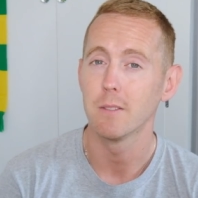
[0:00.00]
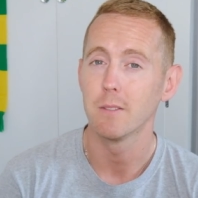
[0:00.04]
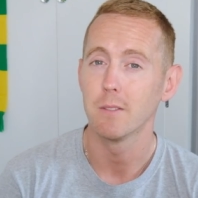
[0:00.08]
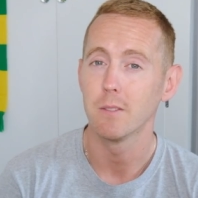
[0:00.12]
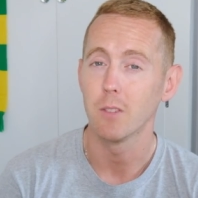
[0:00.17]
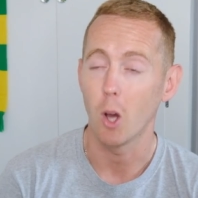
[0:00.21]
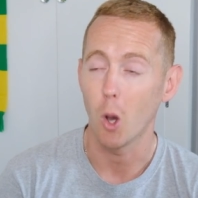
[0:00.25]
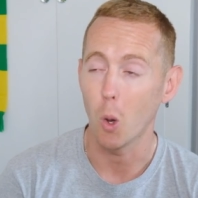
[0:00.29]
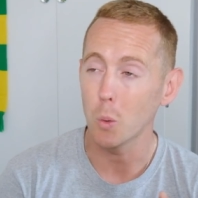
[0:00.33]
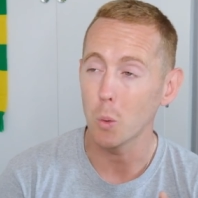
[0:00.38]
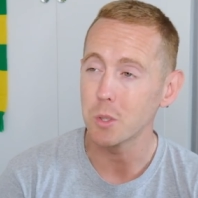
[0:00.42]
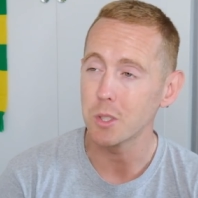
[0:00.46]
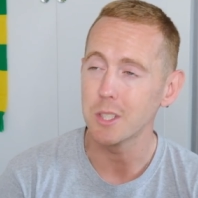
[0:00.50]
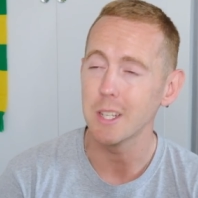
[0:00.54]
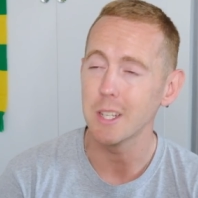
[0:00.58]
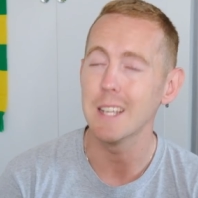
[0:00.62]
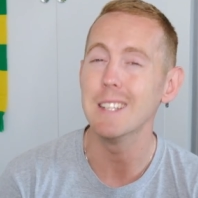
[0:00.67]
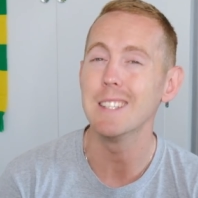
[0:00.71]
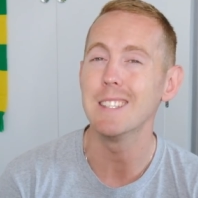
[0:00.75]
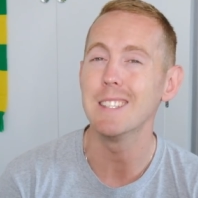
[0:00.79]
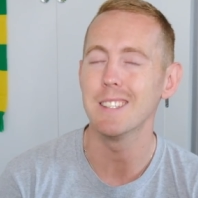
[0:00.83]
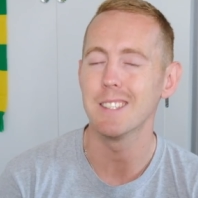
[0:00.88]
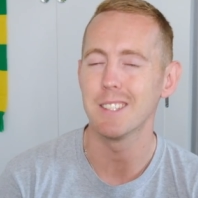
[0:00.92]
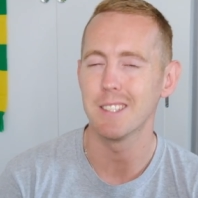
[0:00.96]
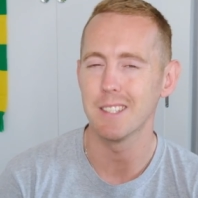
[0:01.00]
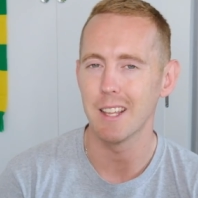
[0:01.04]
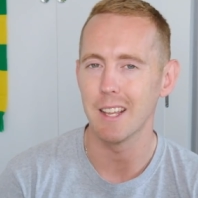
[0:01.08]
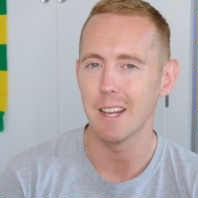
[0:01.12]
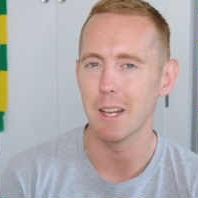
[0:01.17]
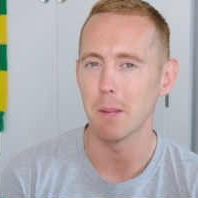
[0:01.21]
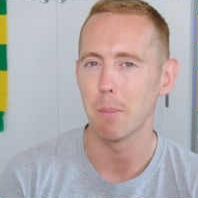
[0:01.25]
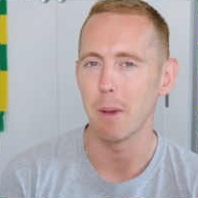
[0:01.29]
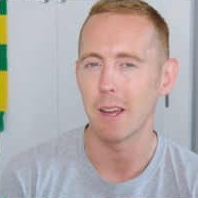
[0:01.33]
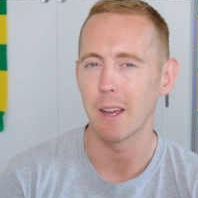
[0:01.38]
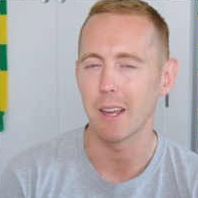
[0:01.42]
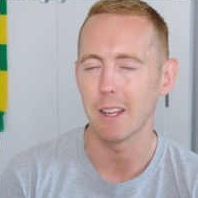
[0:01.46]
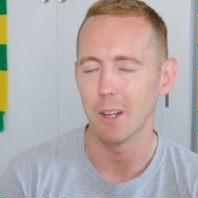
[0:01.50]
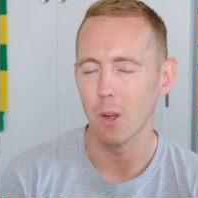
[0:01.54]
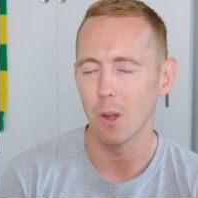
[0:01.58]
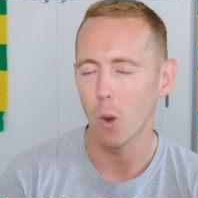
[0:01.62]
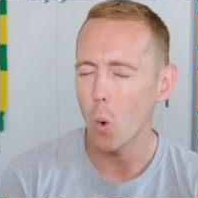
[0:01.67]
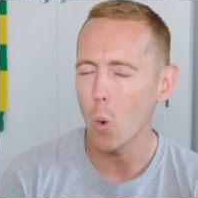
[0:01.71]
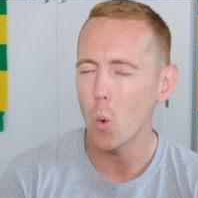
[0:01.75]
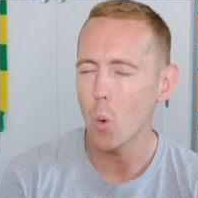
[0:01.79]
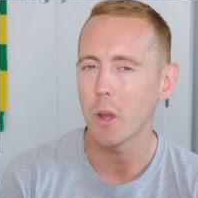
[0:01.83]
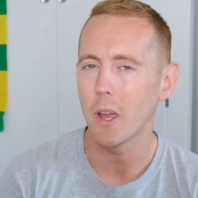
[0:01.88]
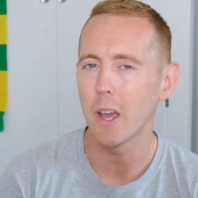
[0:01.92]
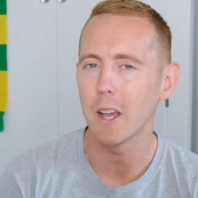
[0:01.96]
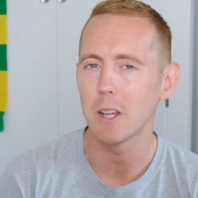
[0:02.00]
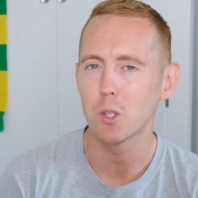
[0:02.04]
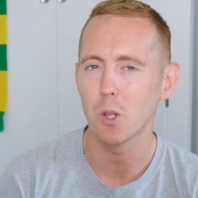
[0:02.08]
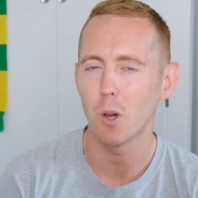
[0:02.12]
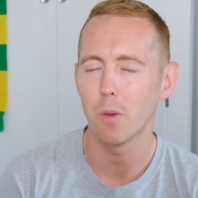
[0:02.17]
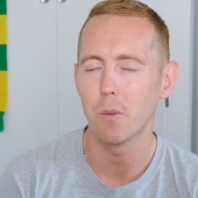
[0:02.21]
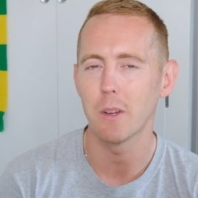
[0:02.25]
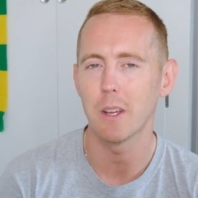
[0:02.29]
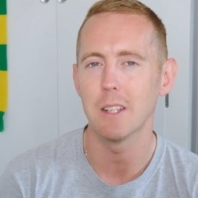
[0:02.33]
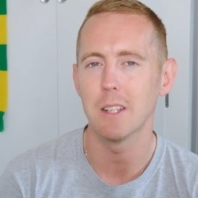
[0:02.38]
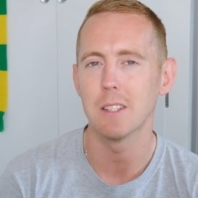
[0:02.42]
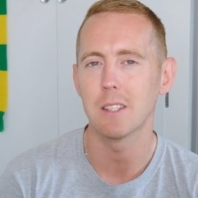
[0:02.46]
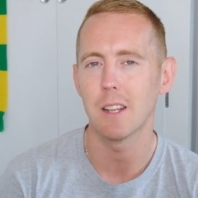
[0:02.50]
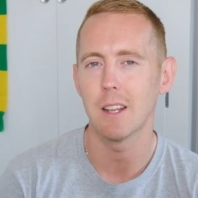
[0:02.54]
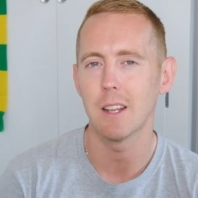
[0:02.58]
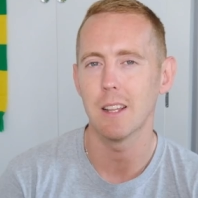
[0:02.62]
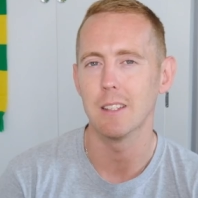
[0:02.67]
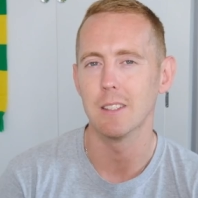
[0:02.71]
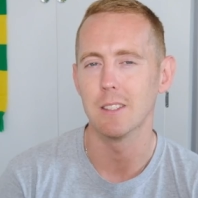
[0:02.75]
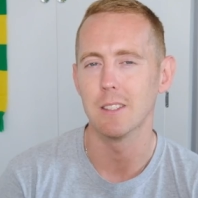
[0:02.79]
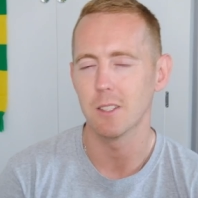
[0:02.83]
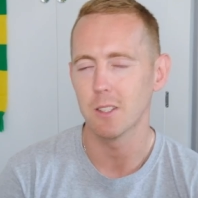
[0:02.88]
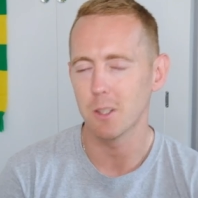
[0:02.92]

The whole season's nearly back and it all kicks off against Leeds.